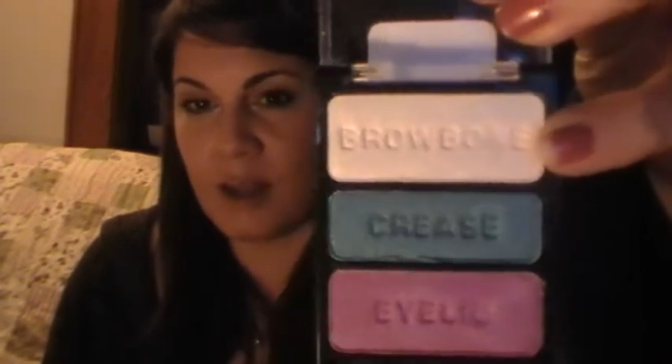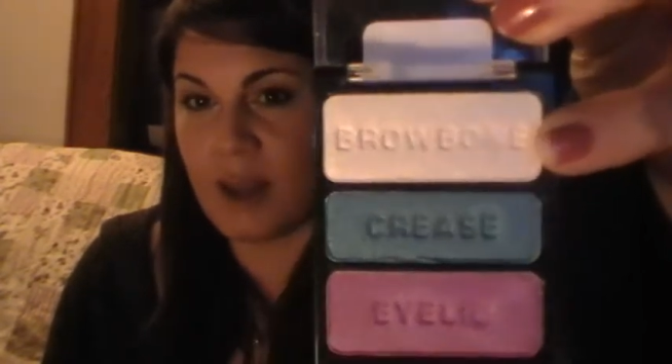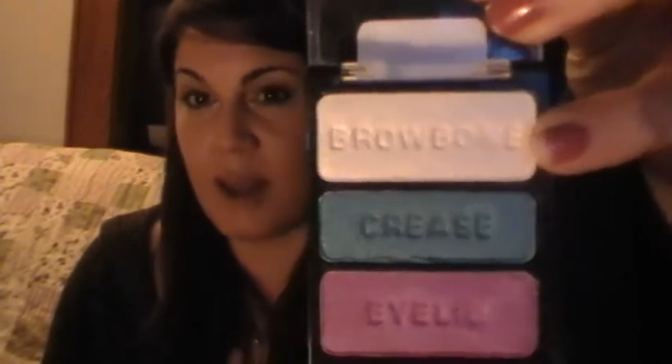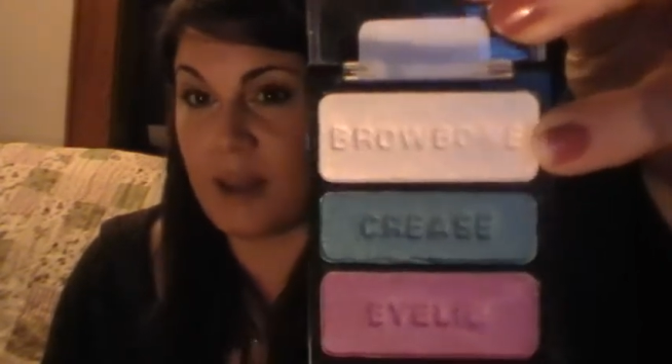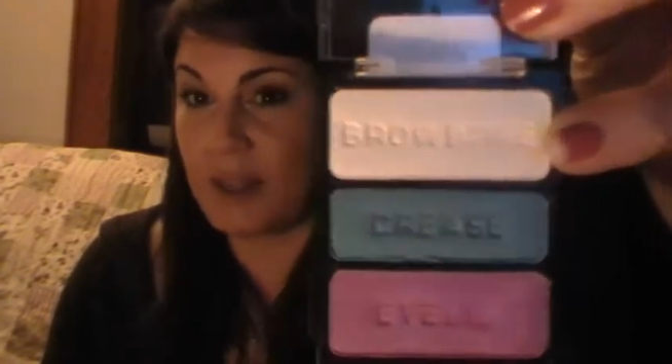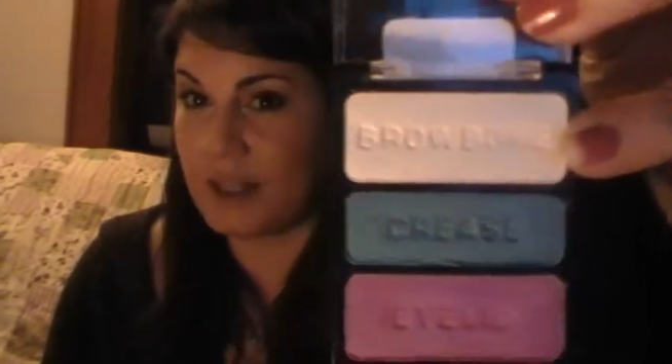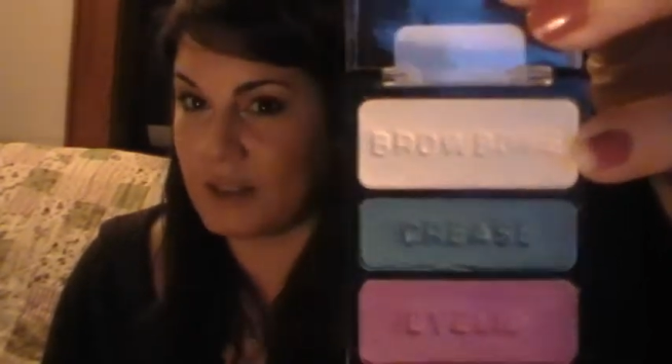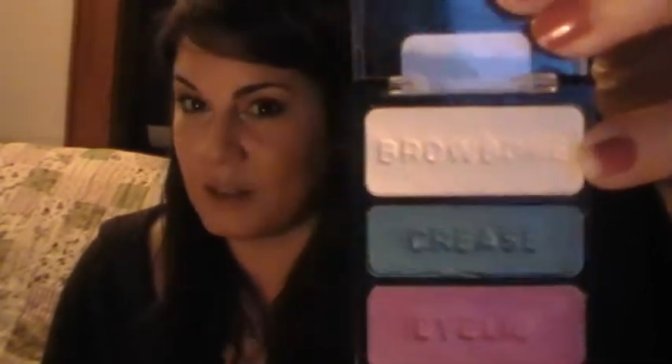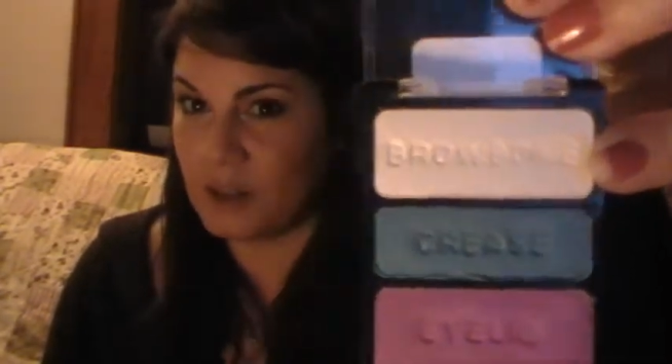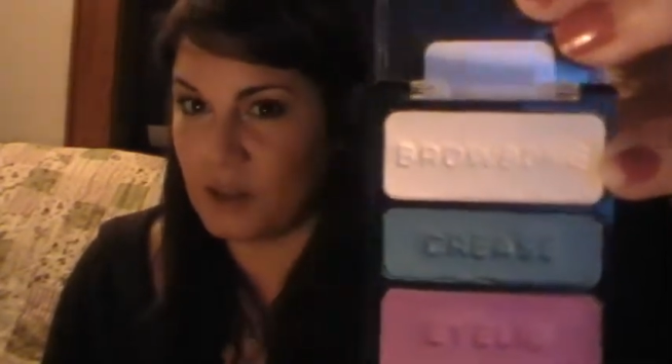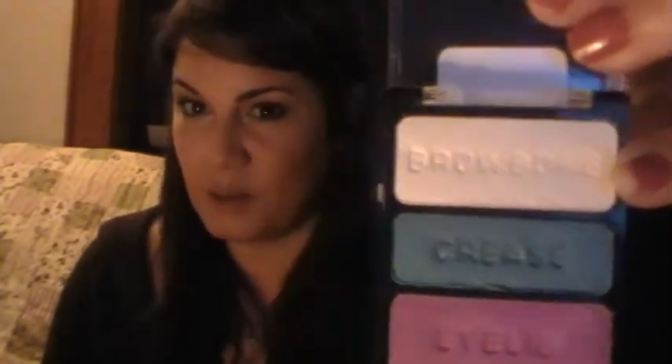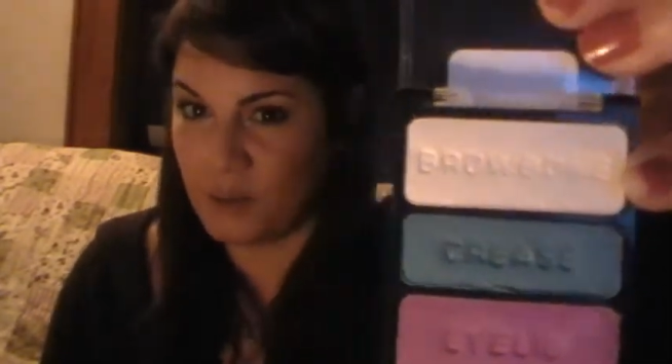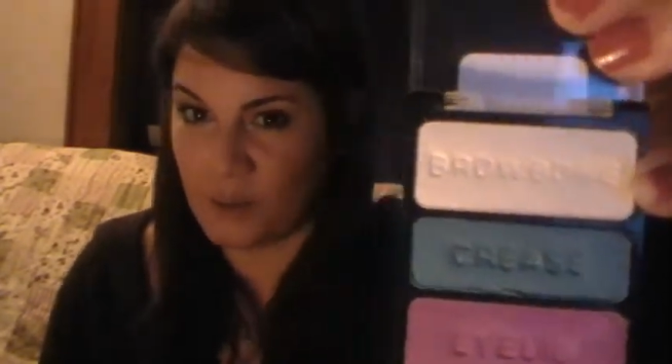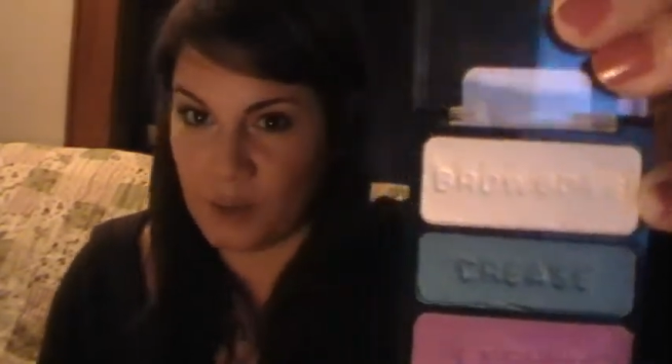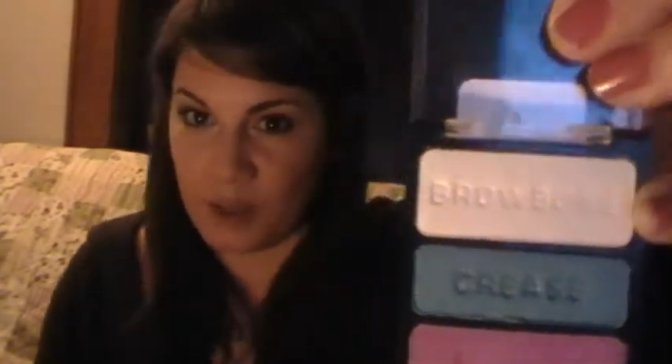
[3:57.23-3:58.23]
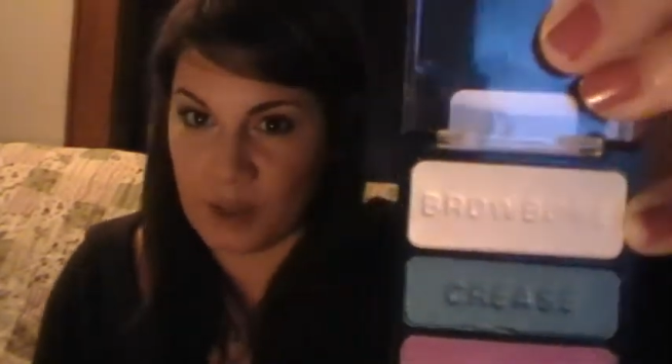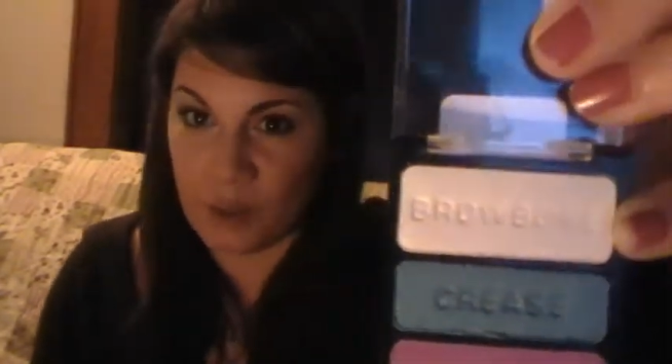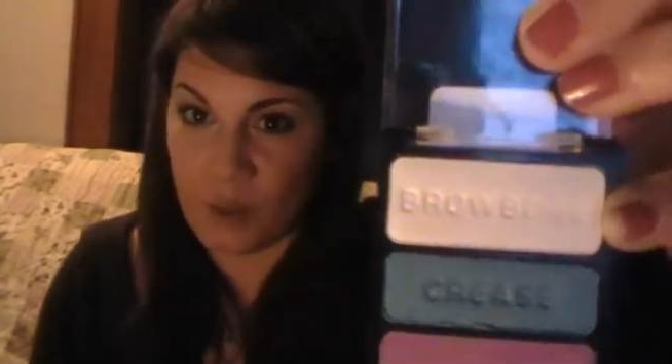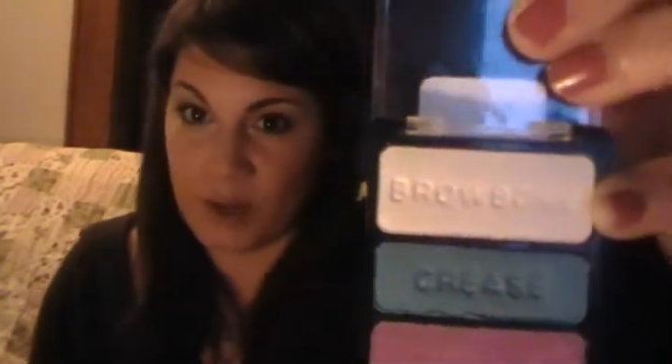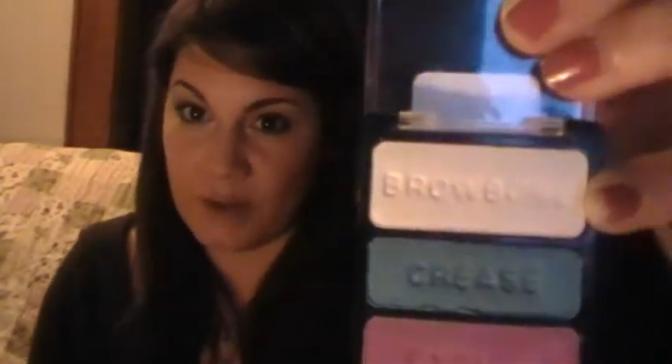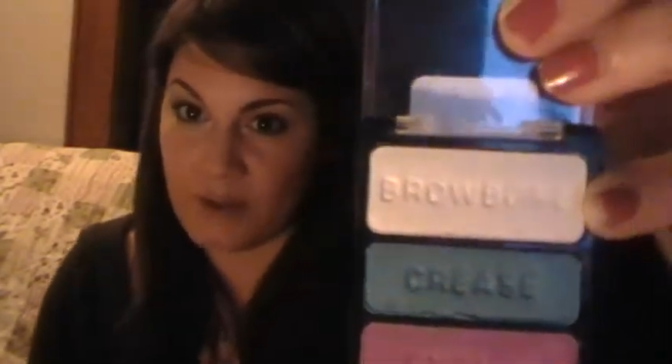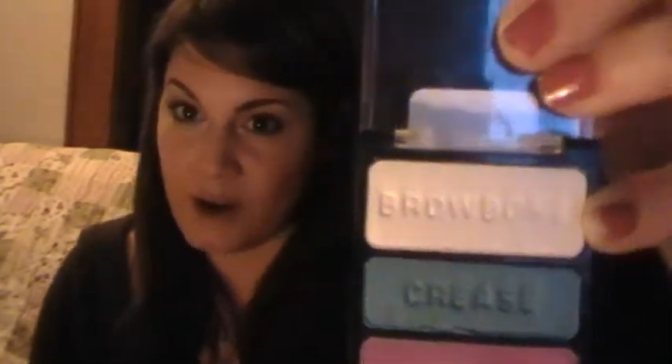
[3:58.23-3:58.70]
and that's the dupe for it,
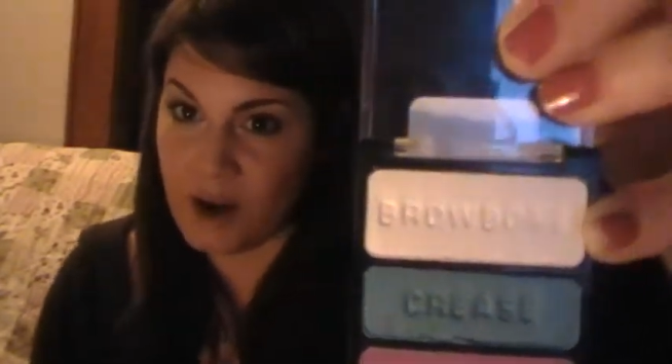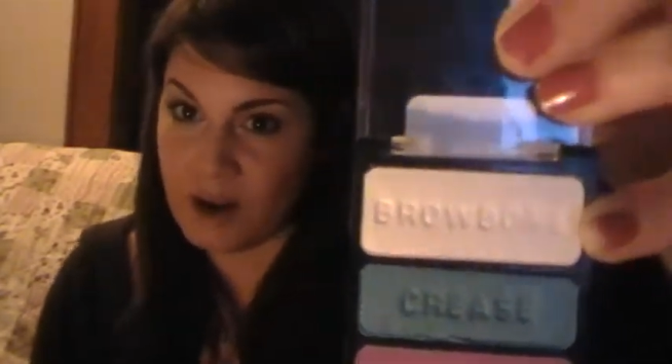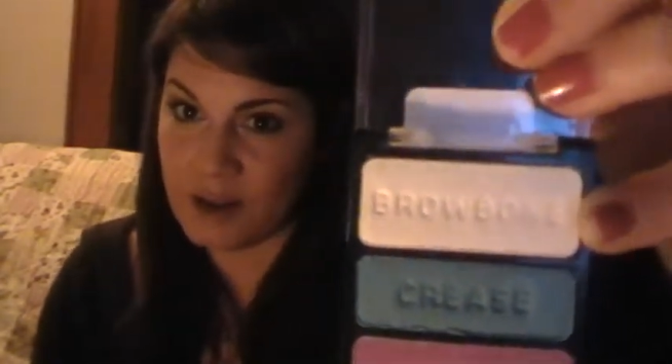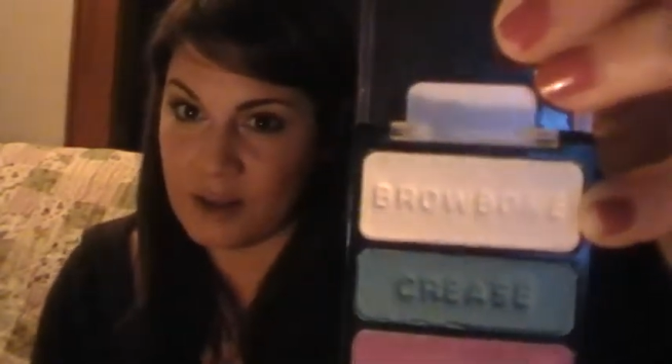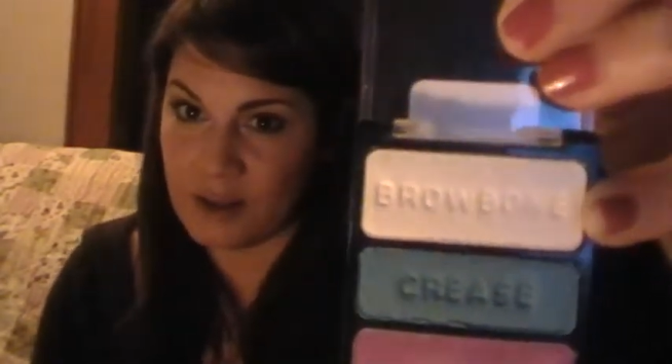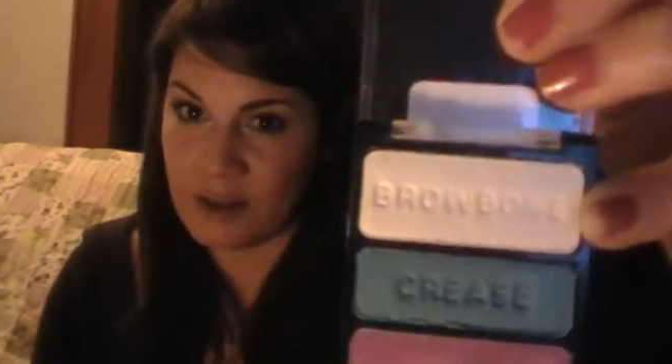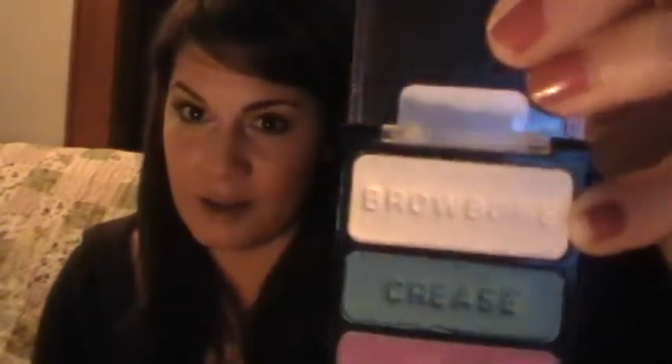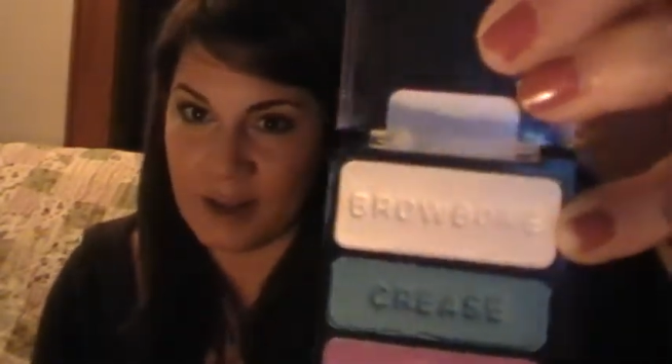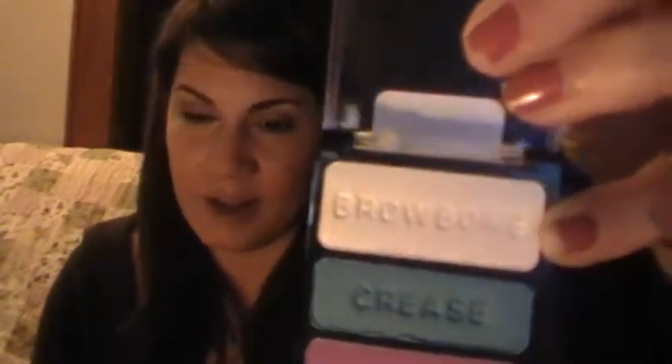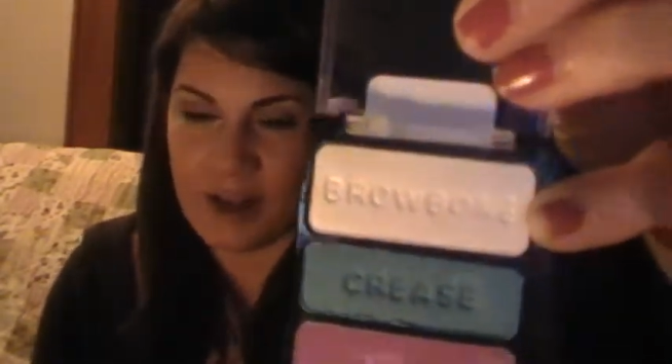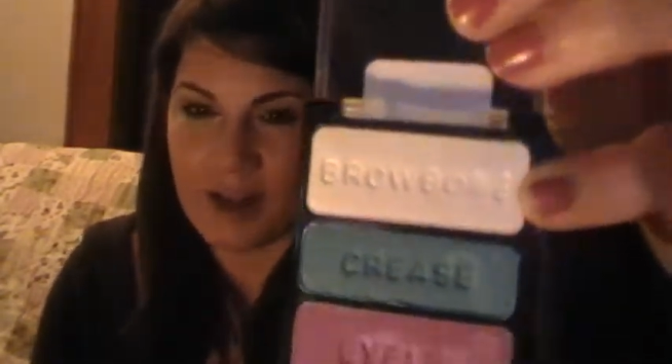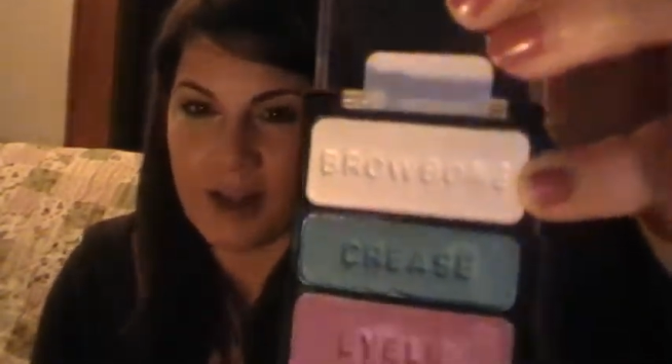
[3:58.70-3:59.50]
white frost.